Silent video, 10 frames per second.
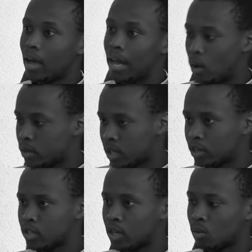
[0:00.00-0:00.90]
And I always
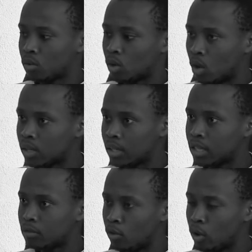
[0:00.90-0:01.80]
tell Christians, God
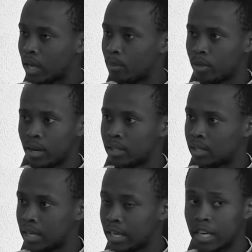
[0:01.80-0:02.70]
says, follow him with understanding.